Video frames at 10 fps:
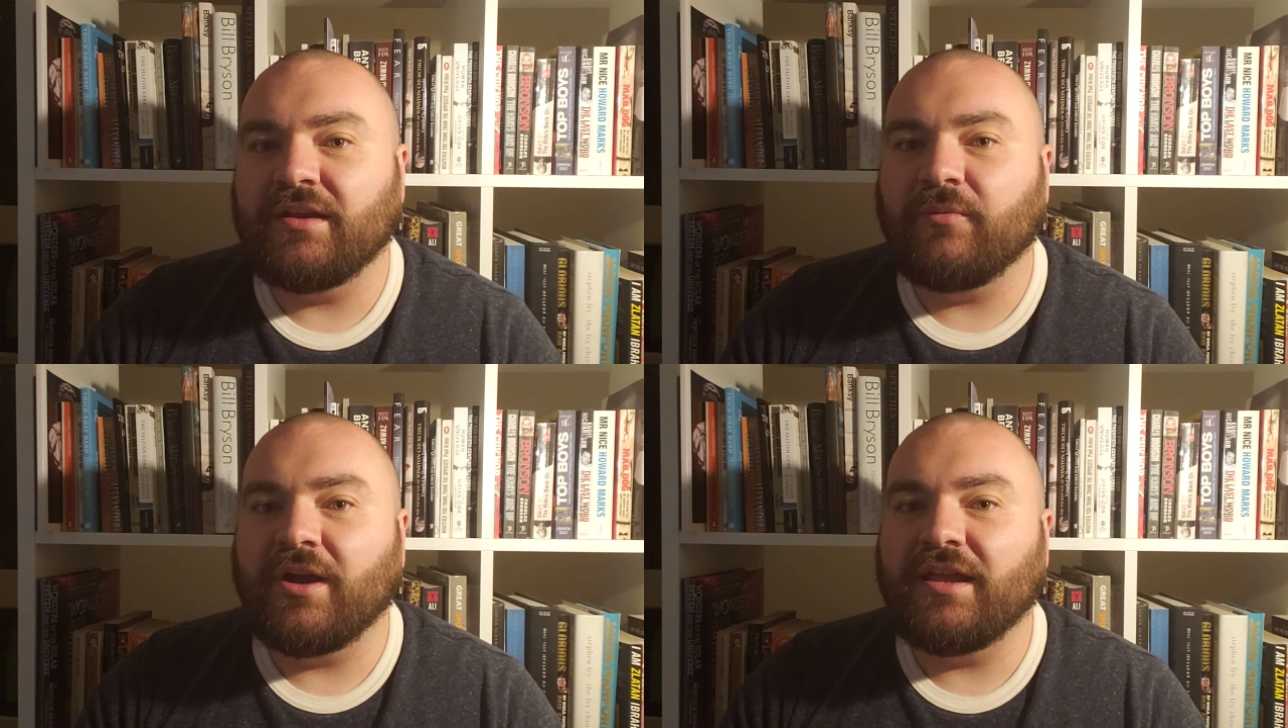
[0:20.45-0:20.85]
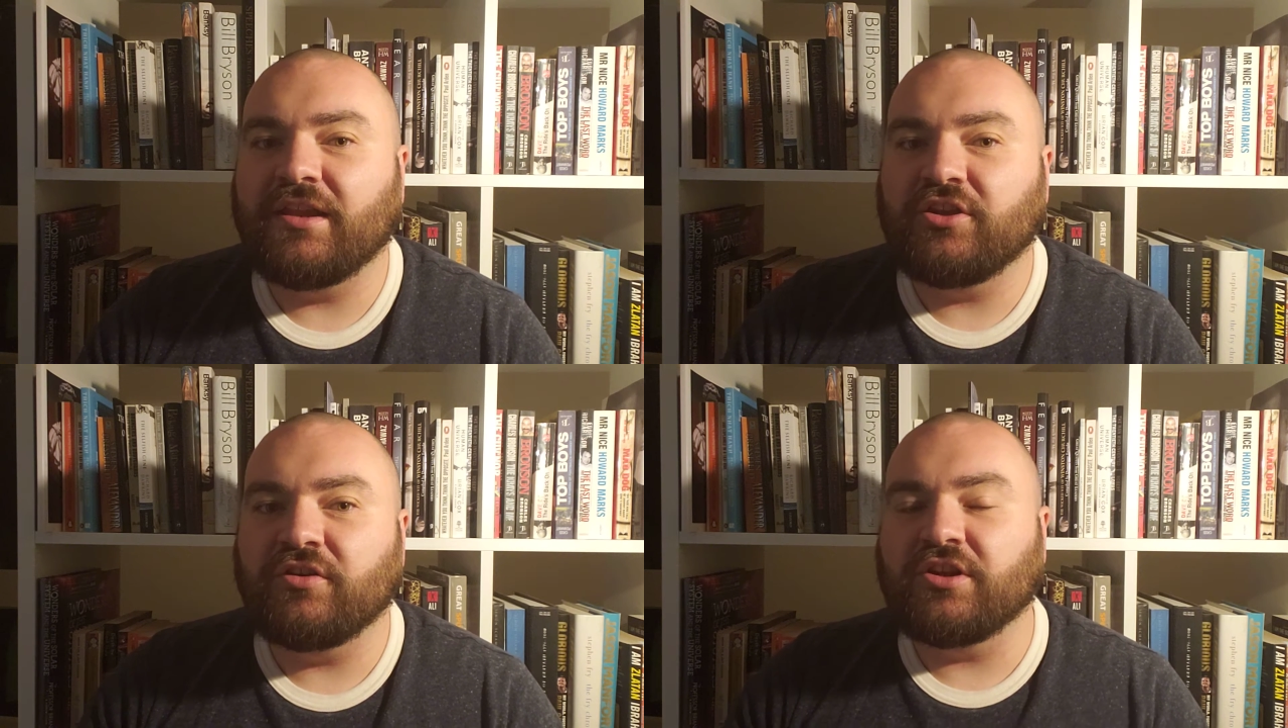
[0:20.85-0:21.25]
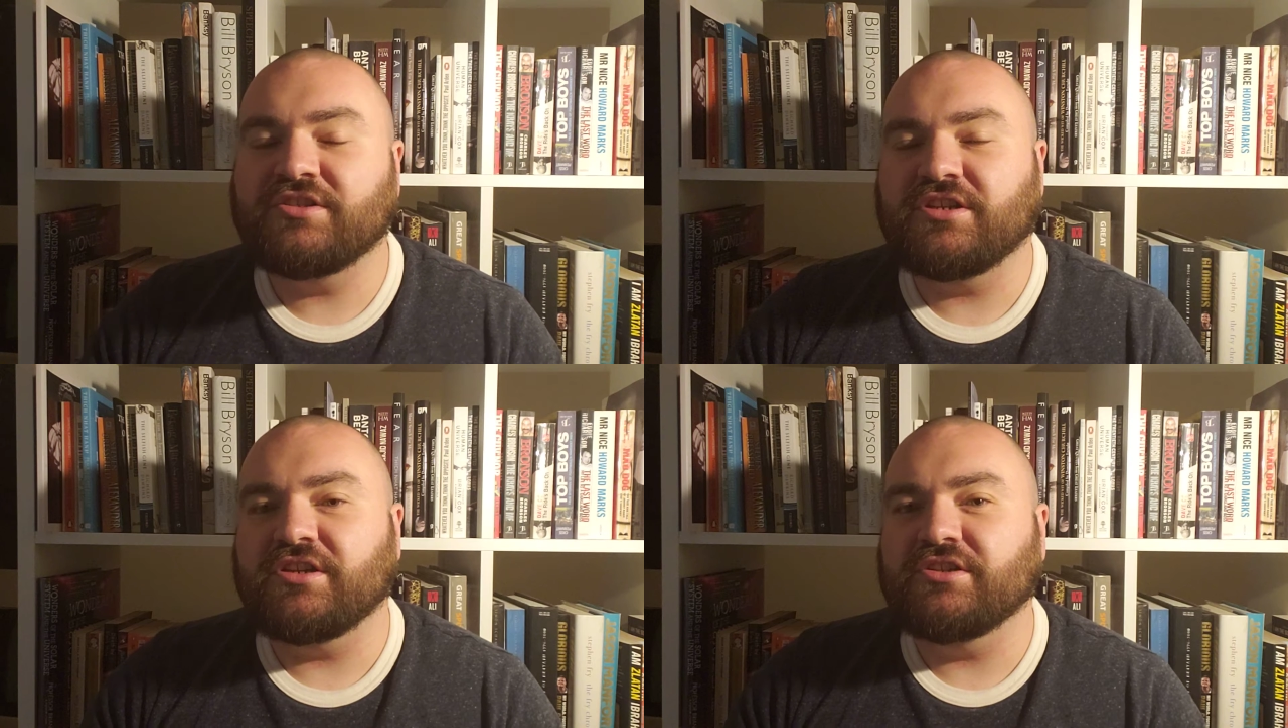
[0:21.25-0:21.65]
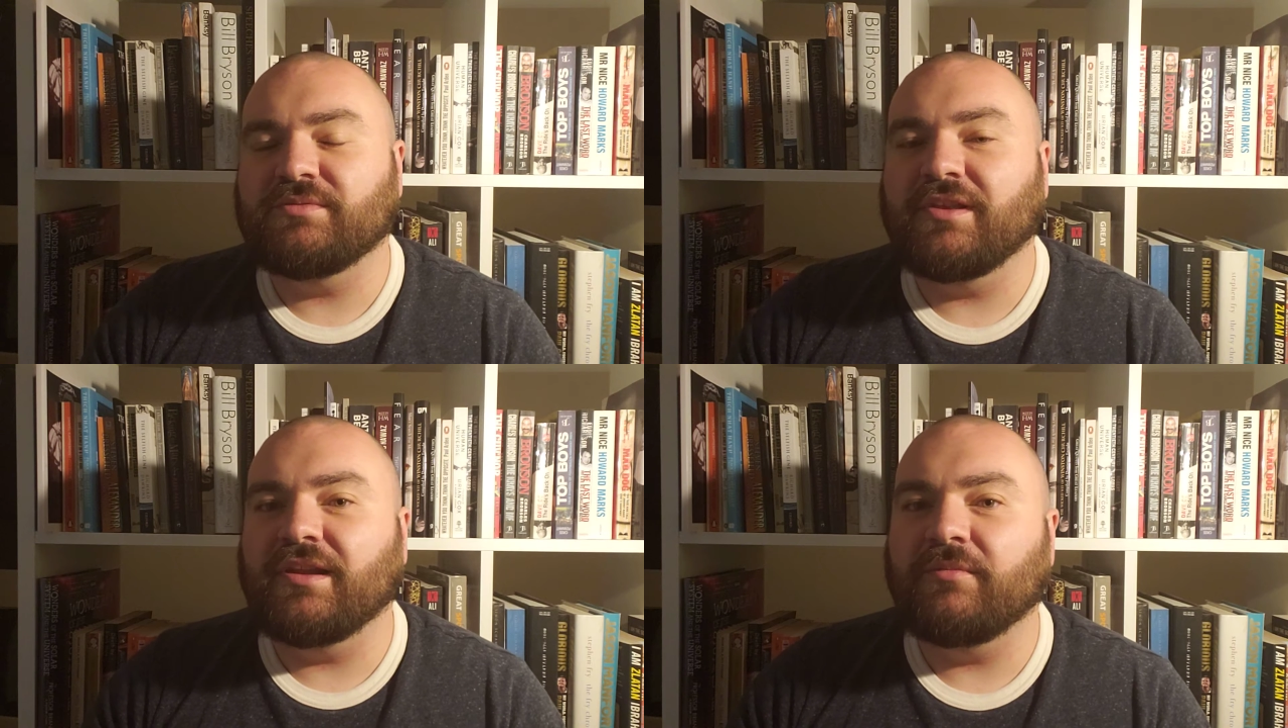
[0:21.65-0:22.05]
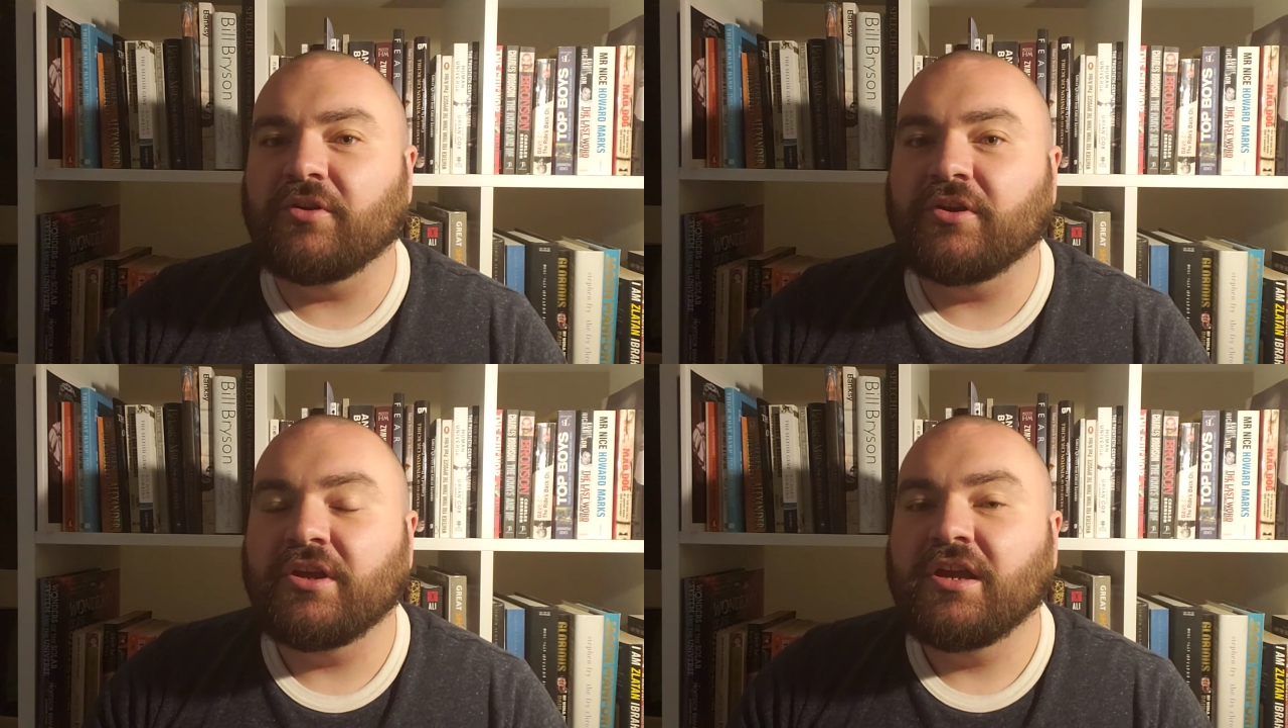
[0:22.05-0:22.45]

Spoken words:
a way that you've got to turn into one of them like